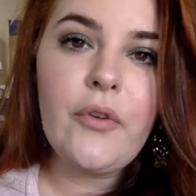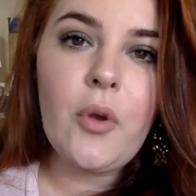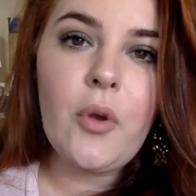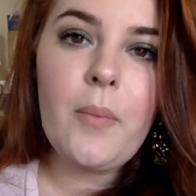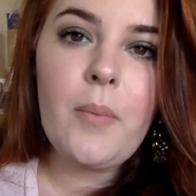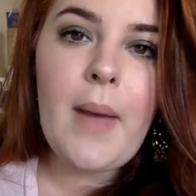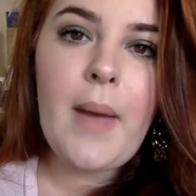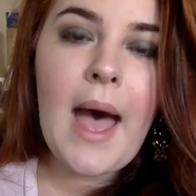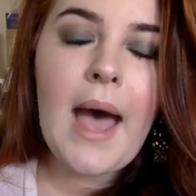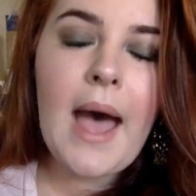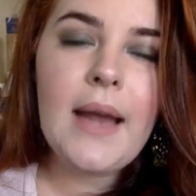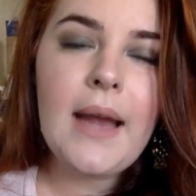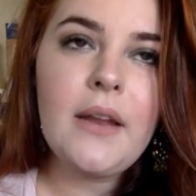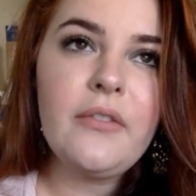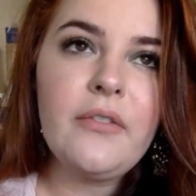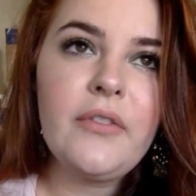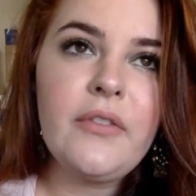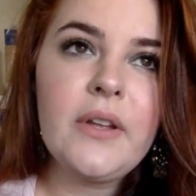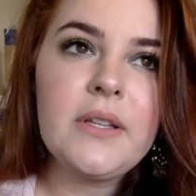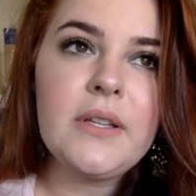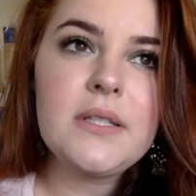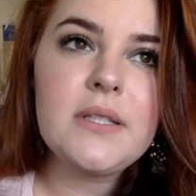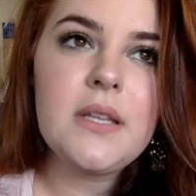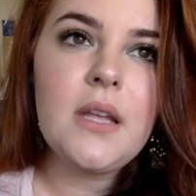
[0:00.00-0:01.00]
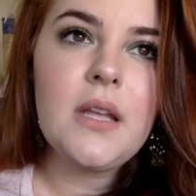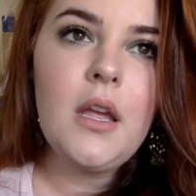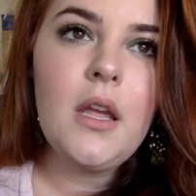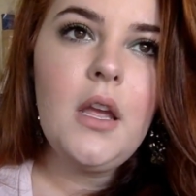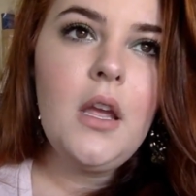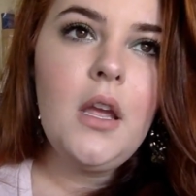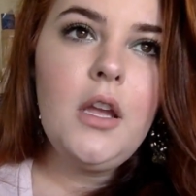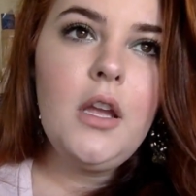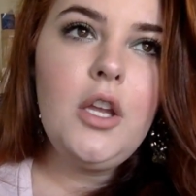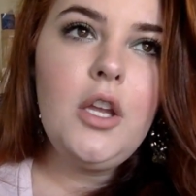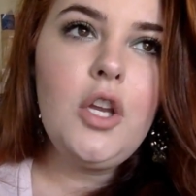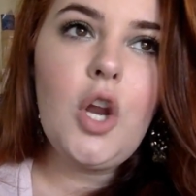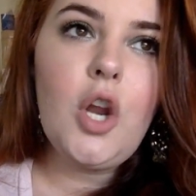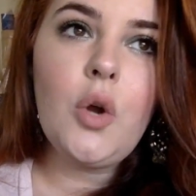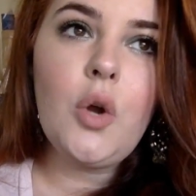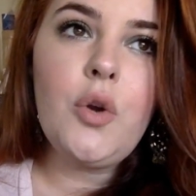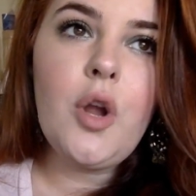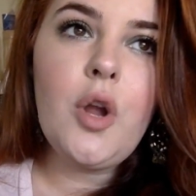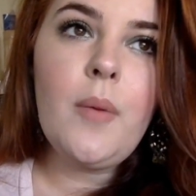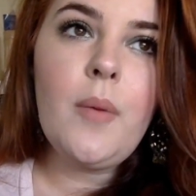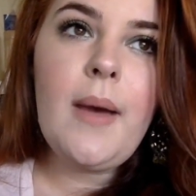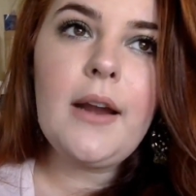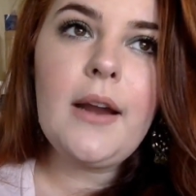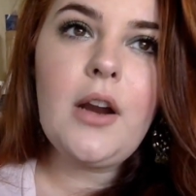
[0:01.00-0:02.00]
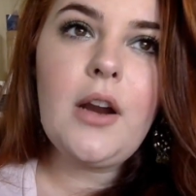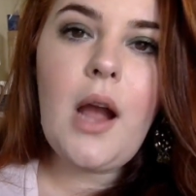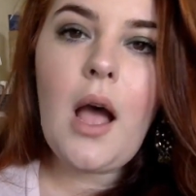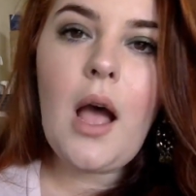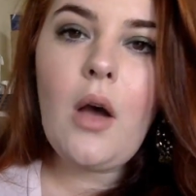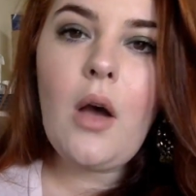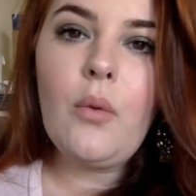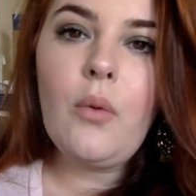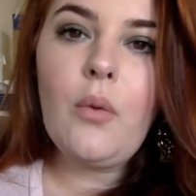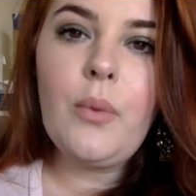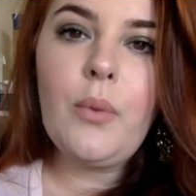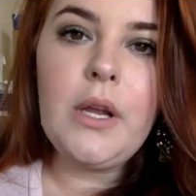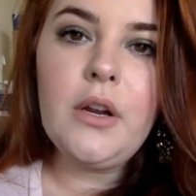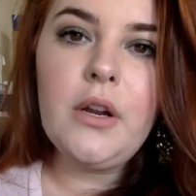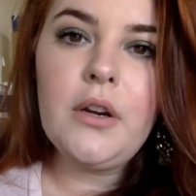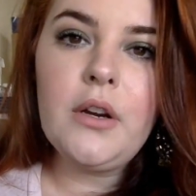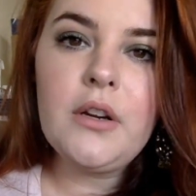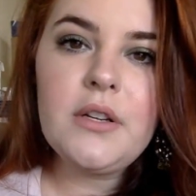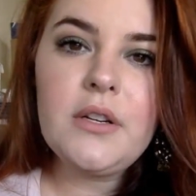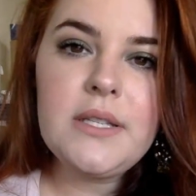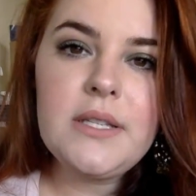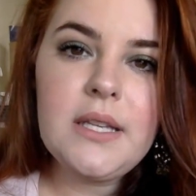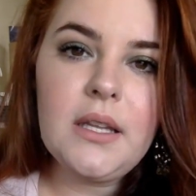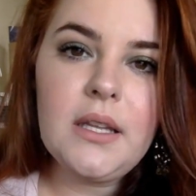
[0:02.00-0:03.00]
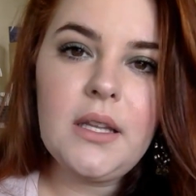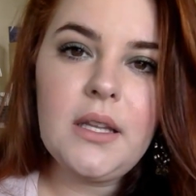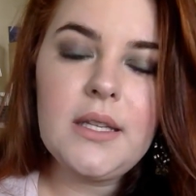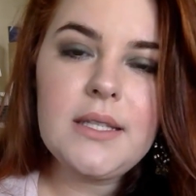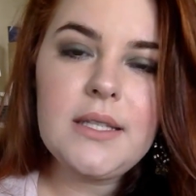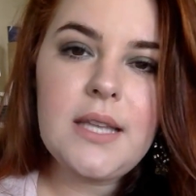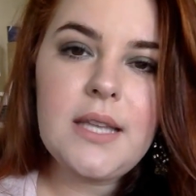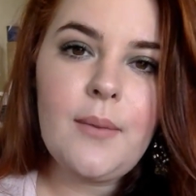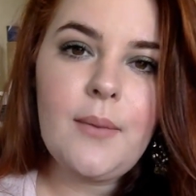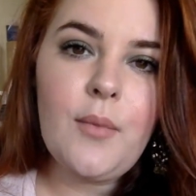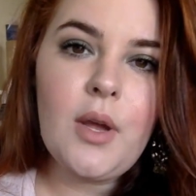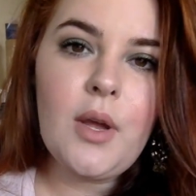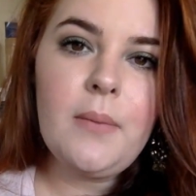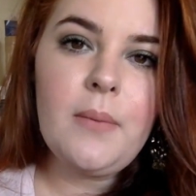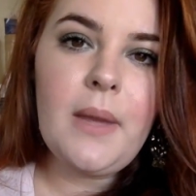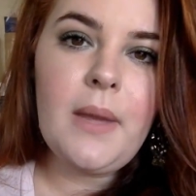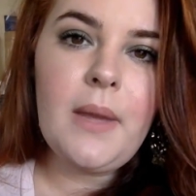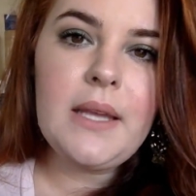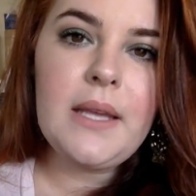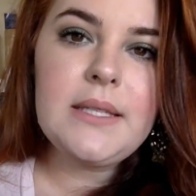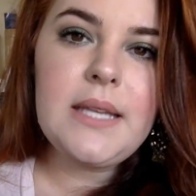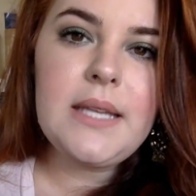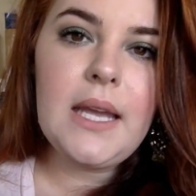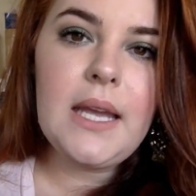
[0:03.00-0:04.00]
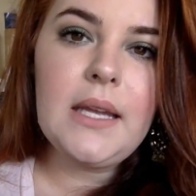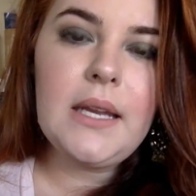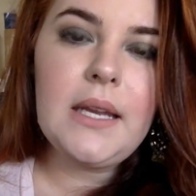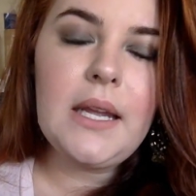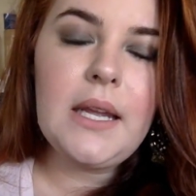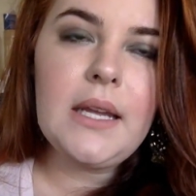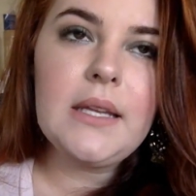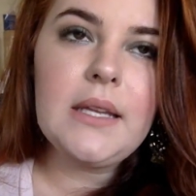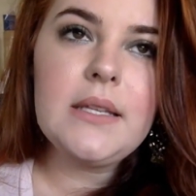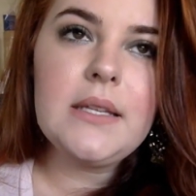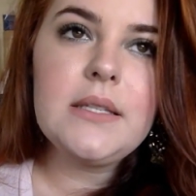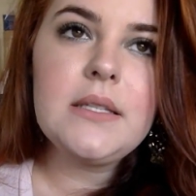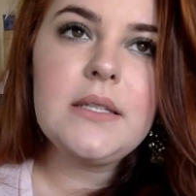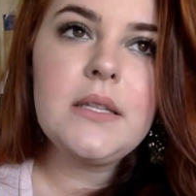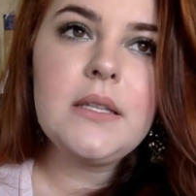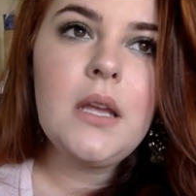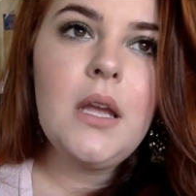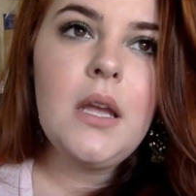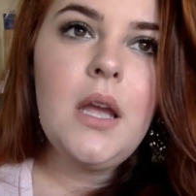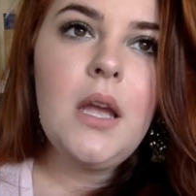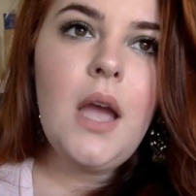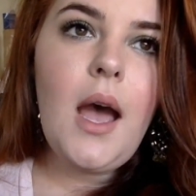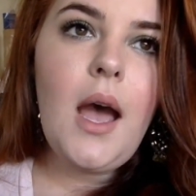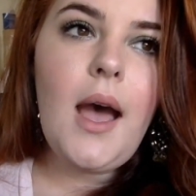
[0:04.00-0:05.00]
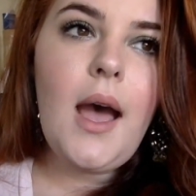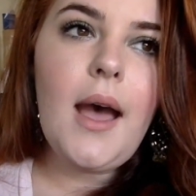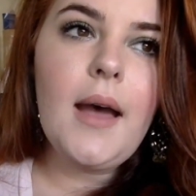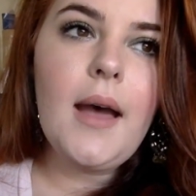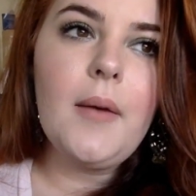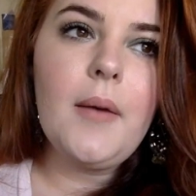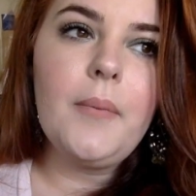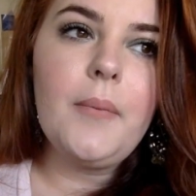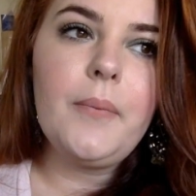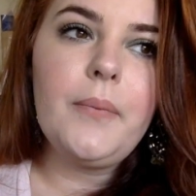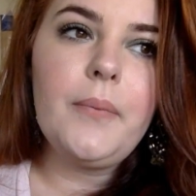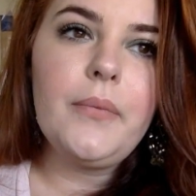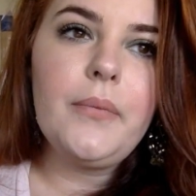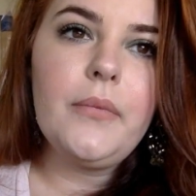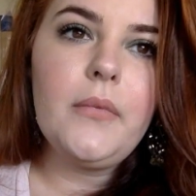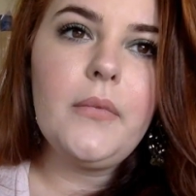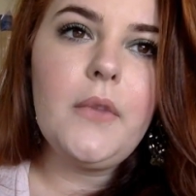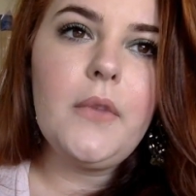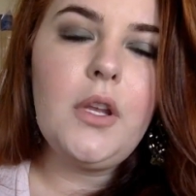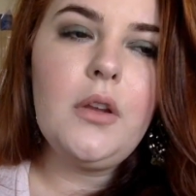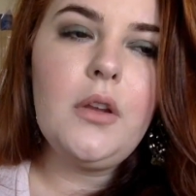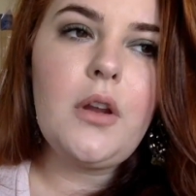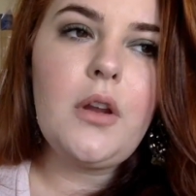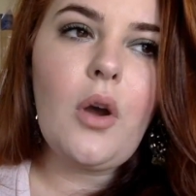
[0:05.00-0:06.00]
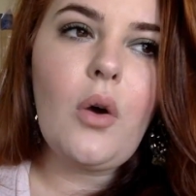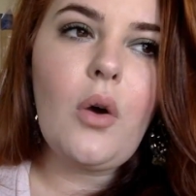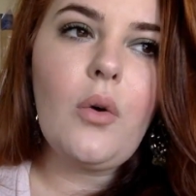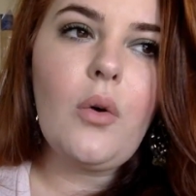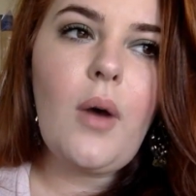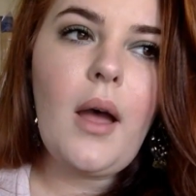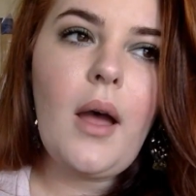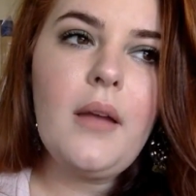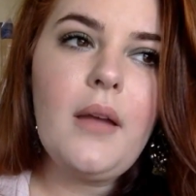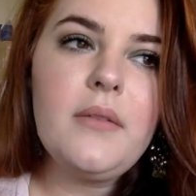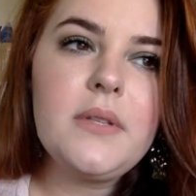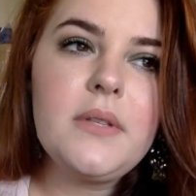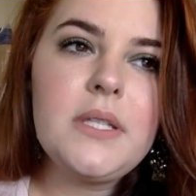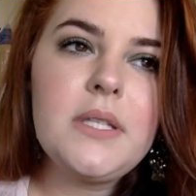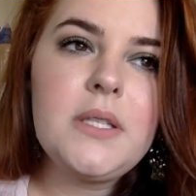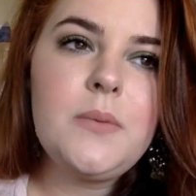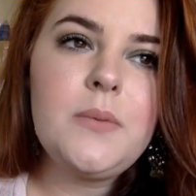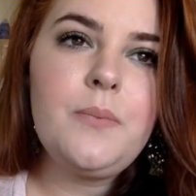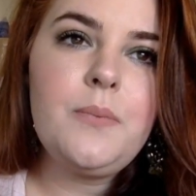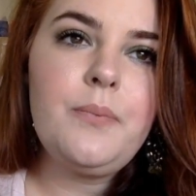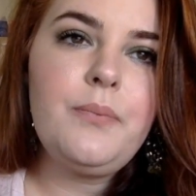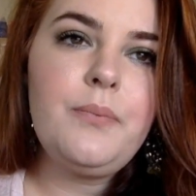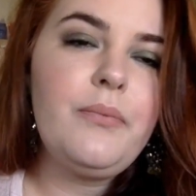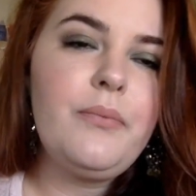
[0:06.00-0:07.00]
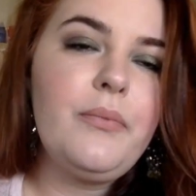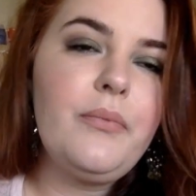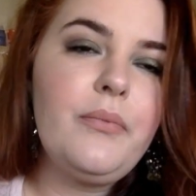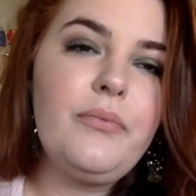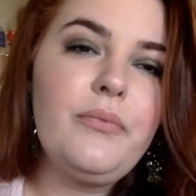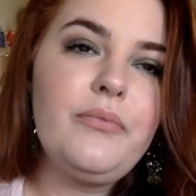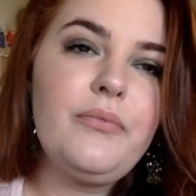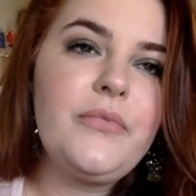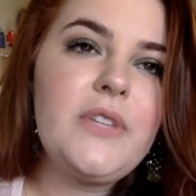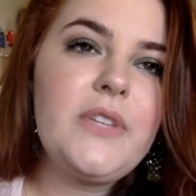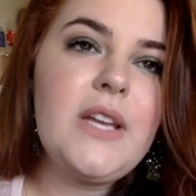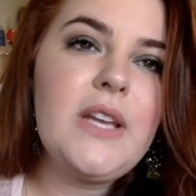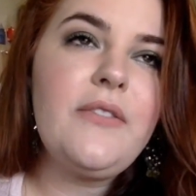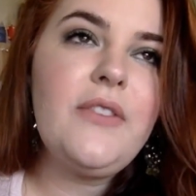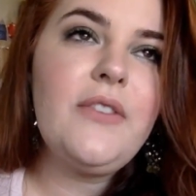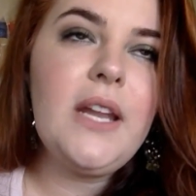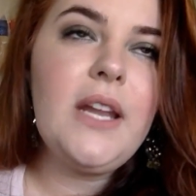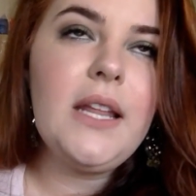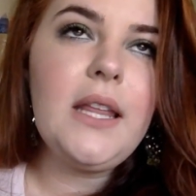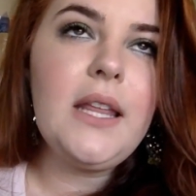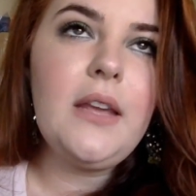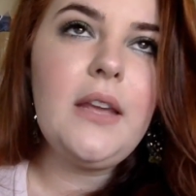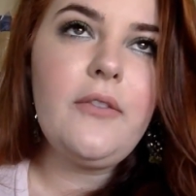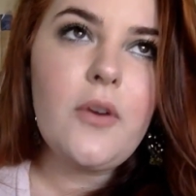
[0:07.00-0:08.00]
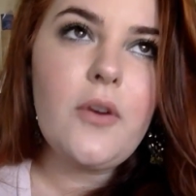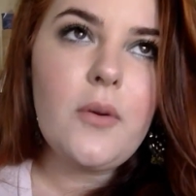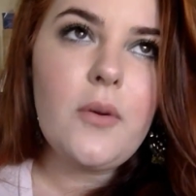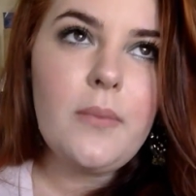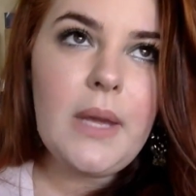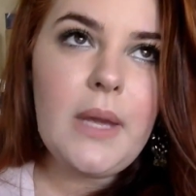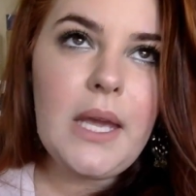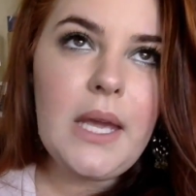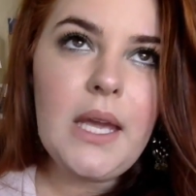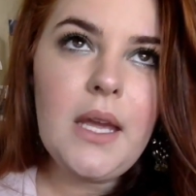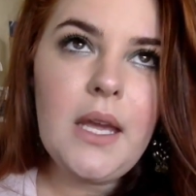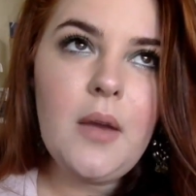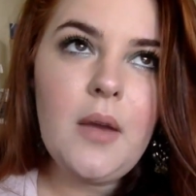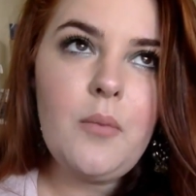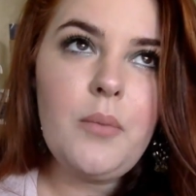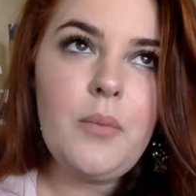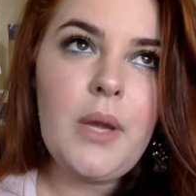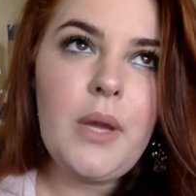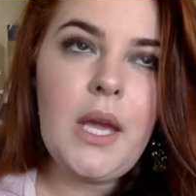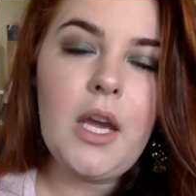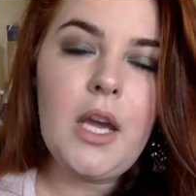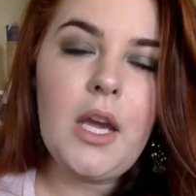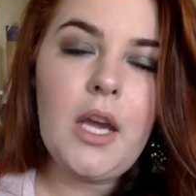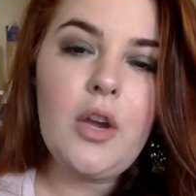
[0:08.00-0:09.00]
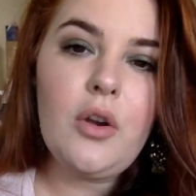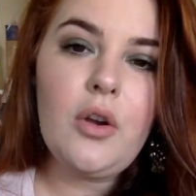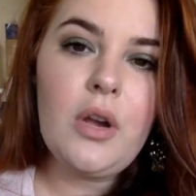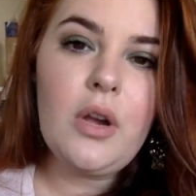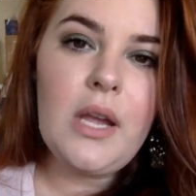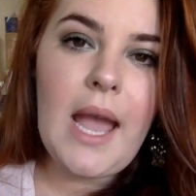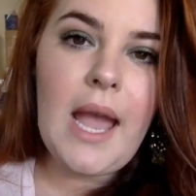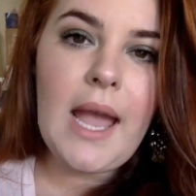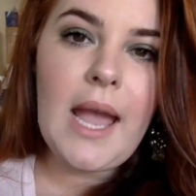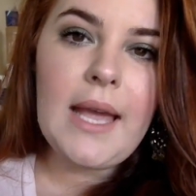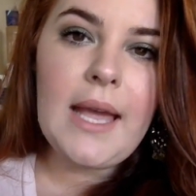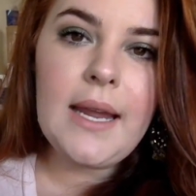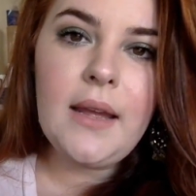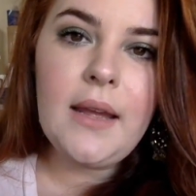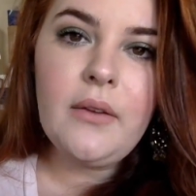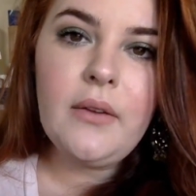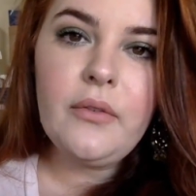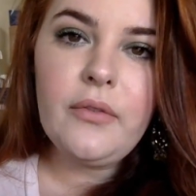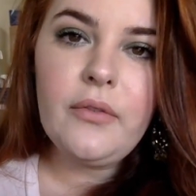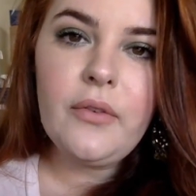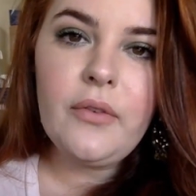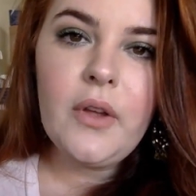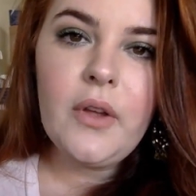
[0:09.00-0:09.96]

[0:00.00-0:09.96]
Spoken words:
feel bad if it's, no matter how weird or silly someone may say it is. It's definitely for me being creative.